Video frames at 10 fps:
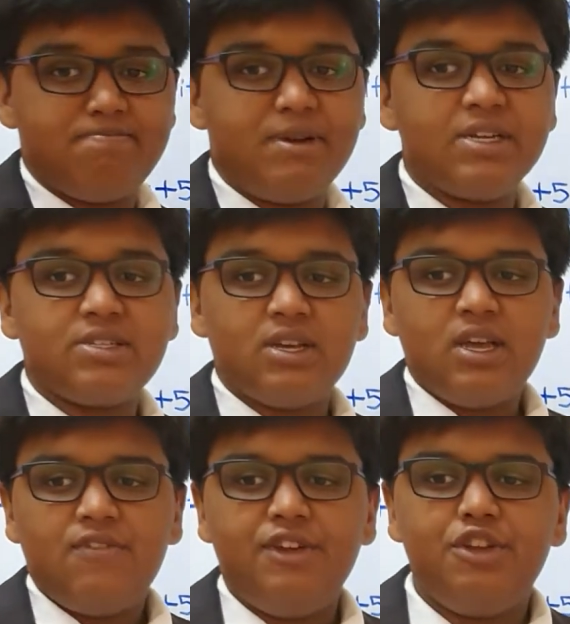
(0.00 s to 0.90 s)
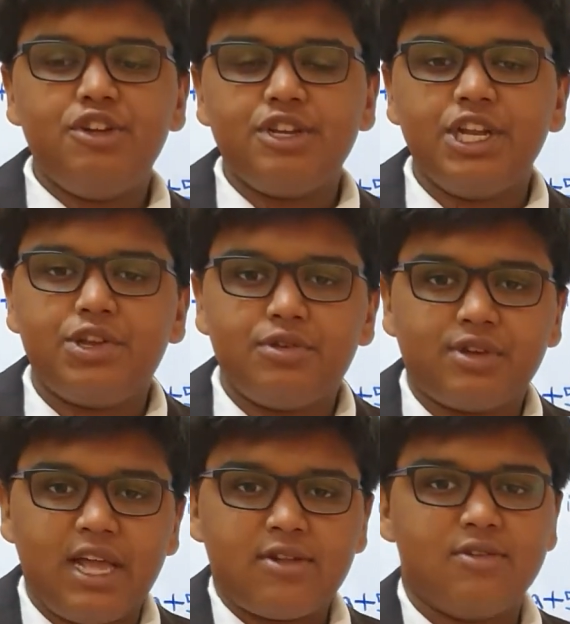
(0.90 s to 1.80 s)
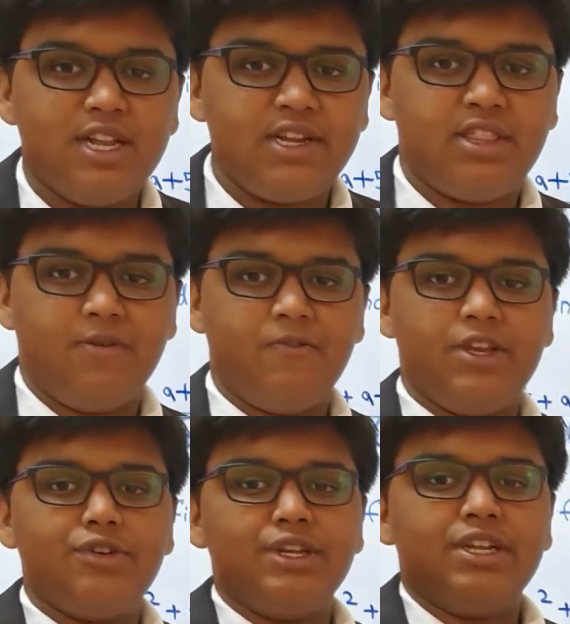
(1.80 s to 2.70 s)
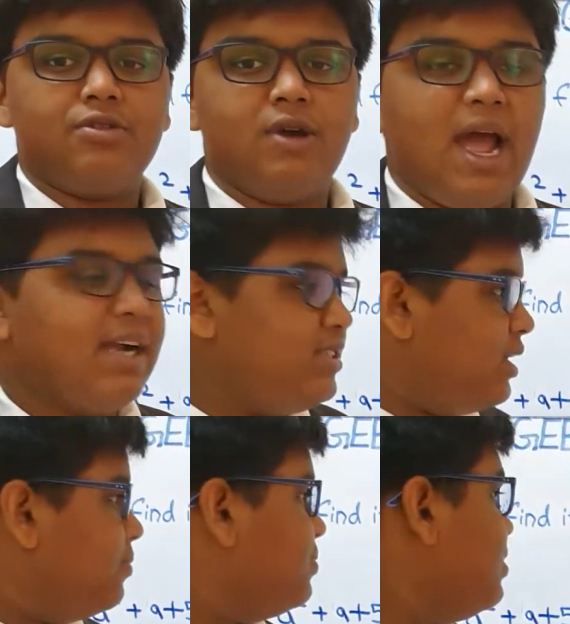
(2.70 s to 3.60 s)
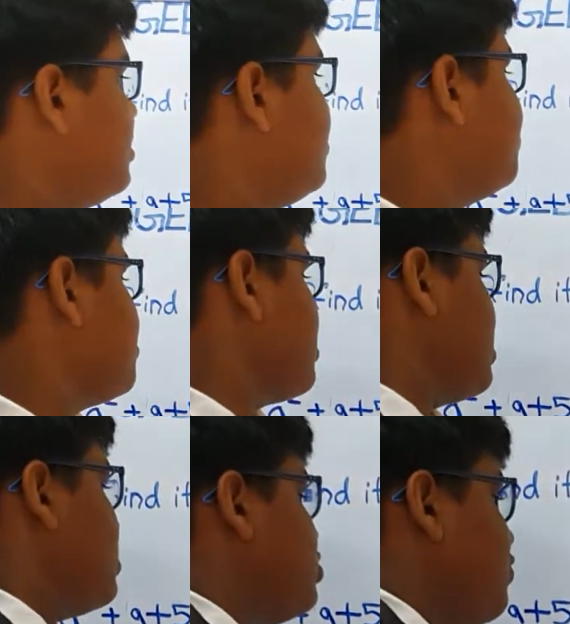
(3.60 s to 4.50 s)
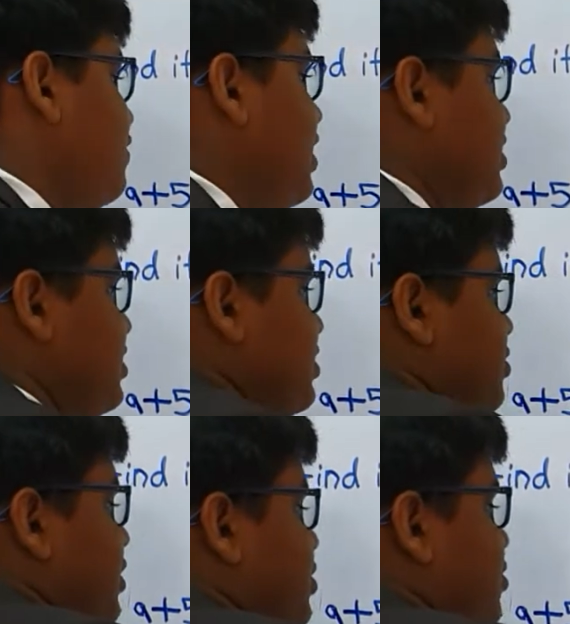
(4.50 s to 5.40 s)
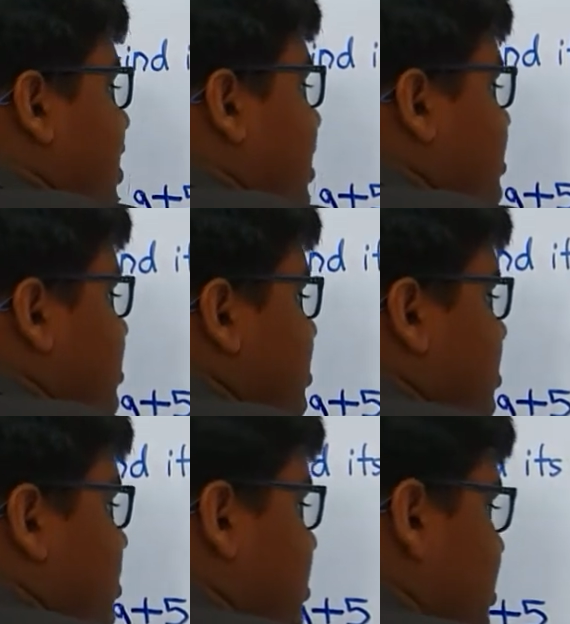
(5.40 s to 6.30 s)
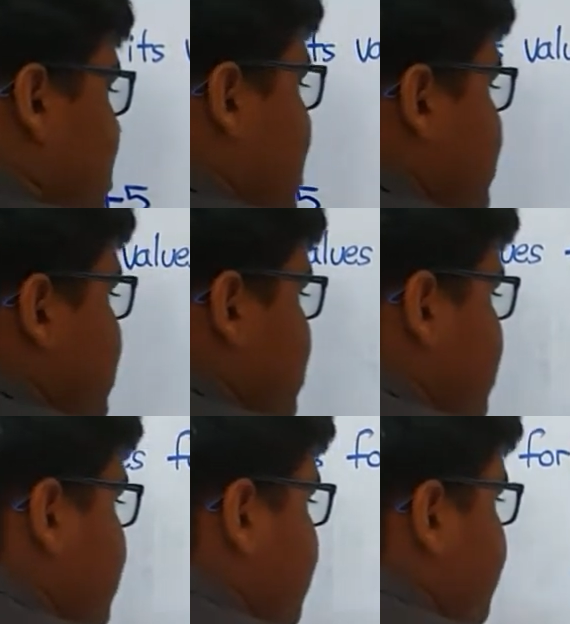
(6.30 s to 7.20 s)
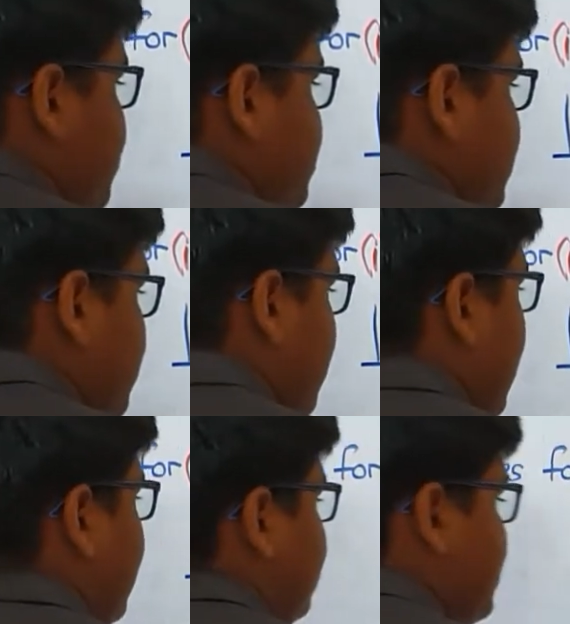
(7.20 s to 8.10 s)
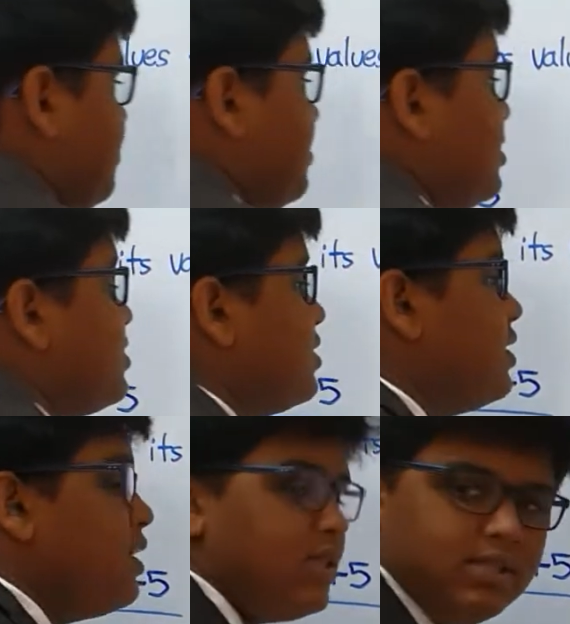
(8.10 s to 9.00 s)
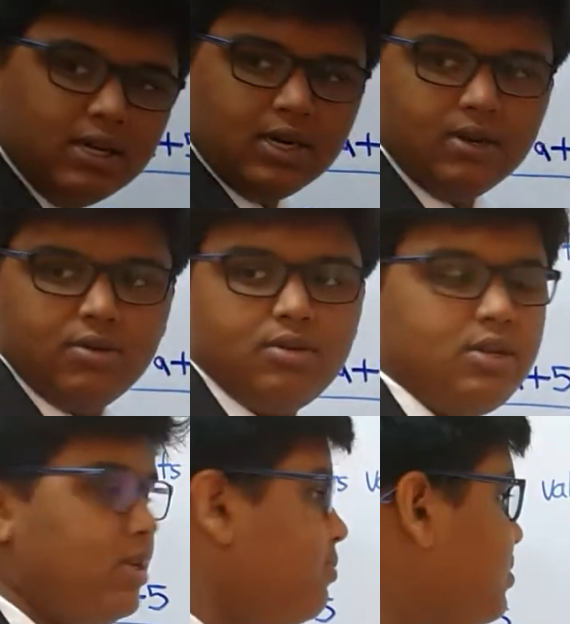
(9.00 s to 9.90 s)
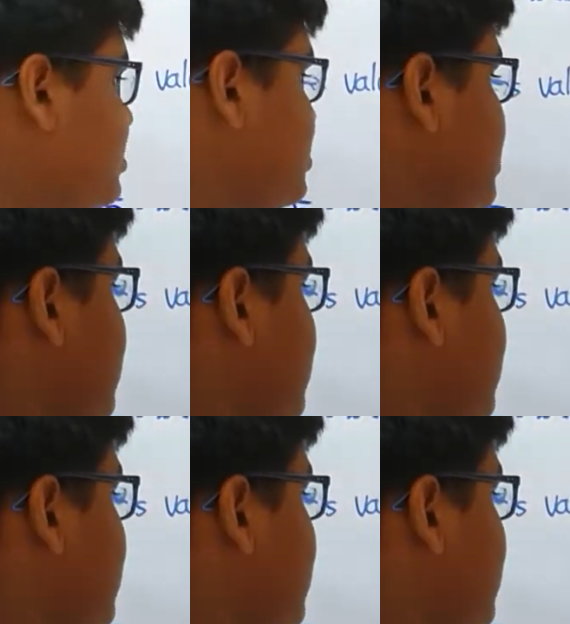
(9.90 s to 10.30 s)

but we don't need to calculate them, we don't need to add them. So we are just going to add the numbers, the whole numbers,